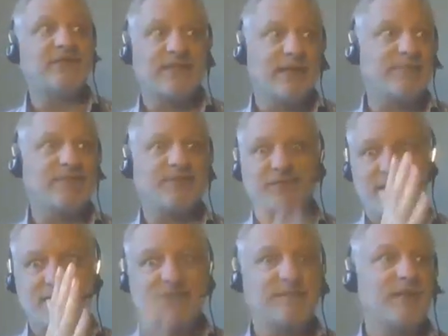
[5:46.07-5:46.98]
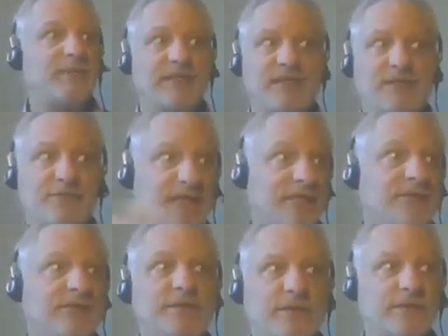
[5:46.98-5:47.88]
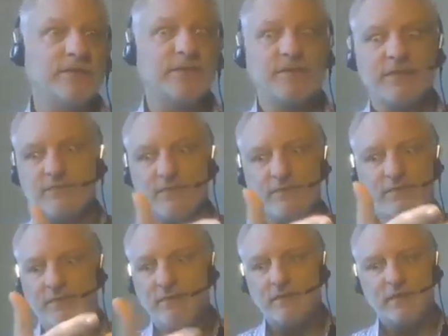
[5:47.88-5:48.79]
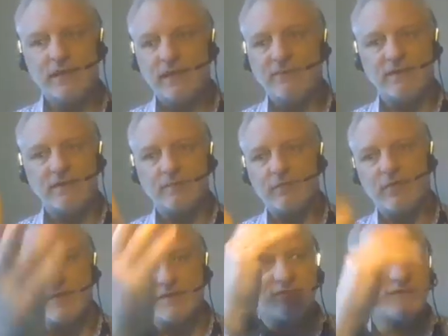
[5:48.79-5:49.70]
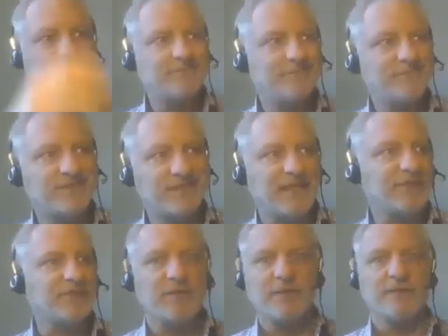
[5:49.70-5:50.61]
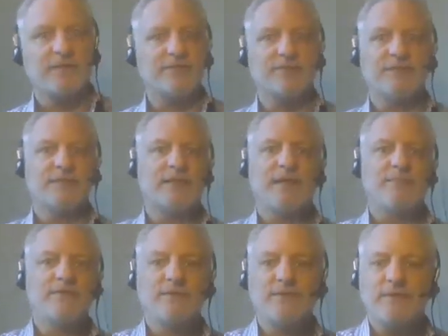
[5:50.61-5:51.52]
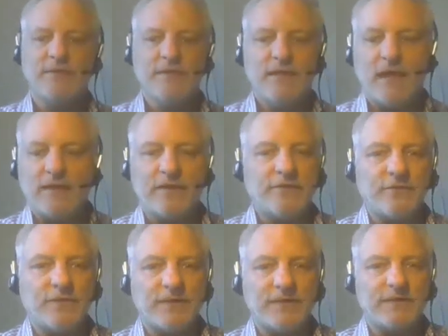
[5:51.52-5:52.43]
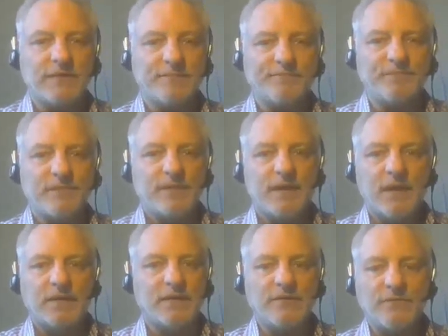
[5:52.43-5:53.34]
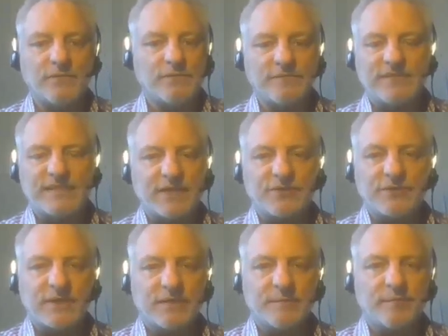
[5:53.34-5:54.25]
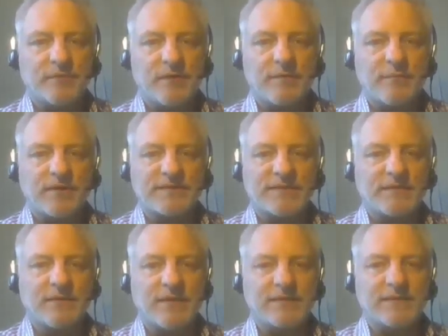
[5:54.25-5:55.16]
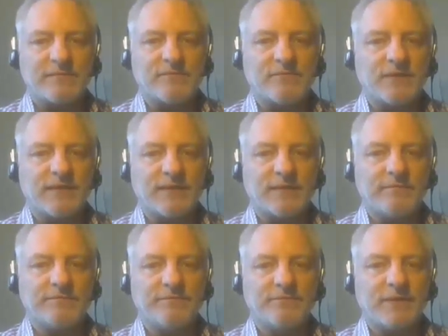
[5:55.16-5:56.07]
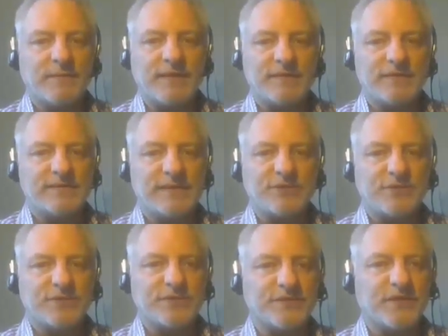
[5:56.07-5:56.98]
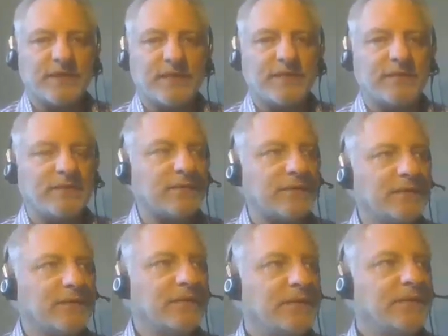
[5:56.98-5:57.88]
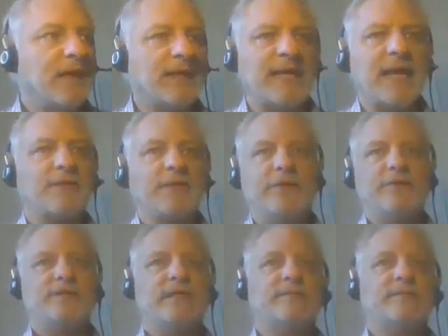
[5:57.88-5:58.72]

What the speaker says: examples, lots of publication on how to do this, and even did a pros session on this one time too. At another one of the another session at the Prosian, like one of my sessions on it, on how to use